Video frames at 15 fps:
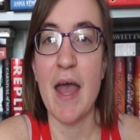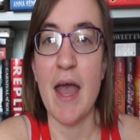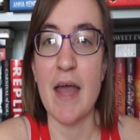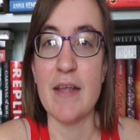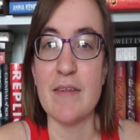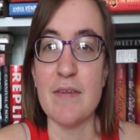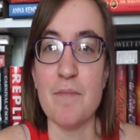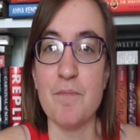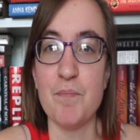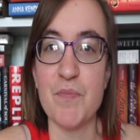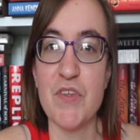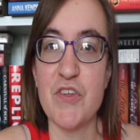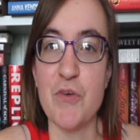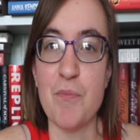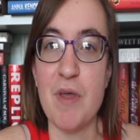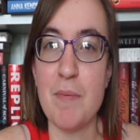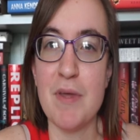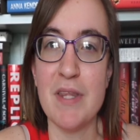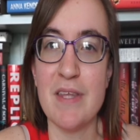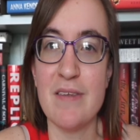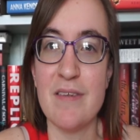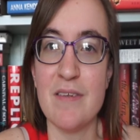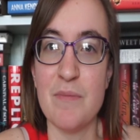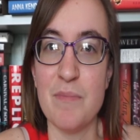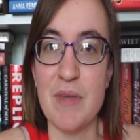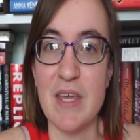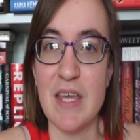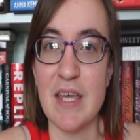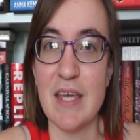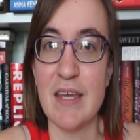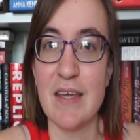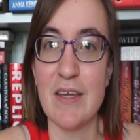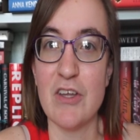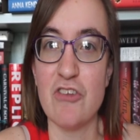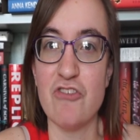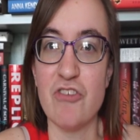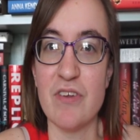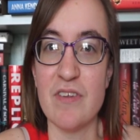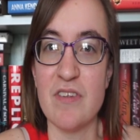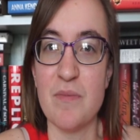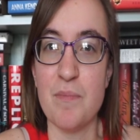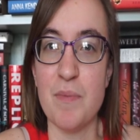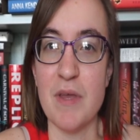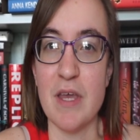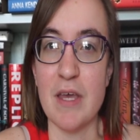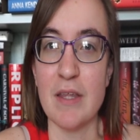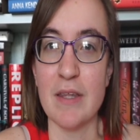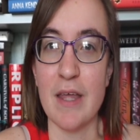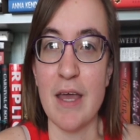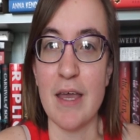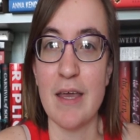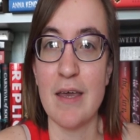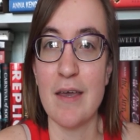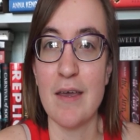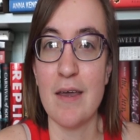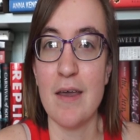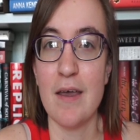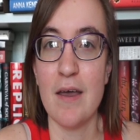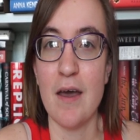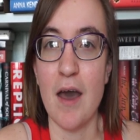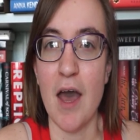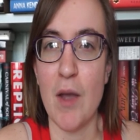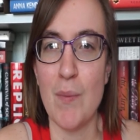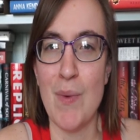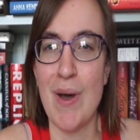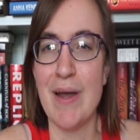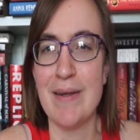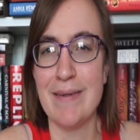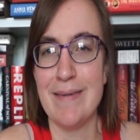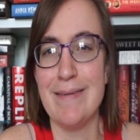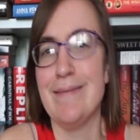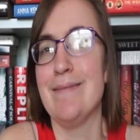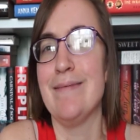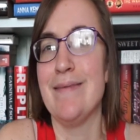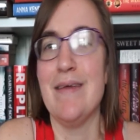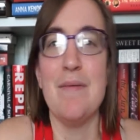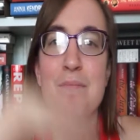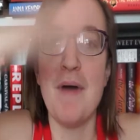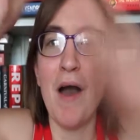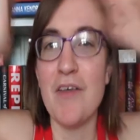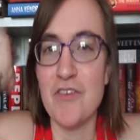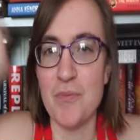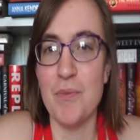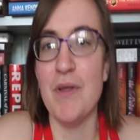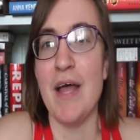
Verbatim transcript: And so maybe this is me just being like, I want the impossible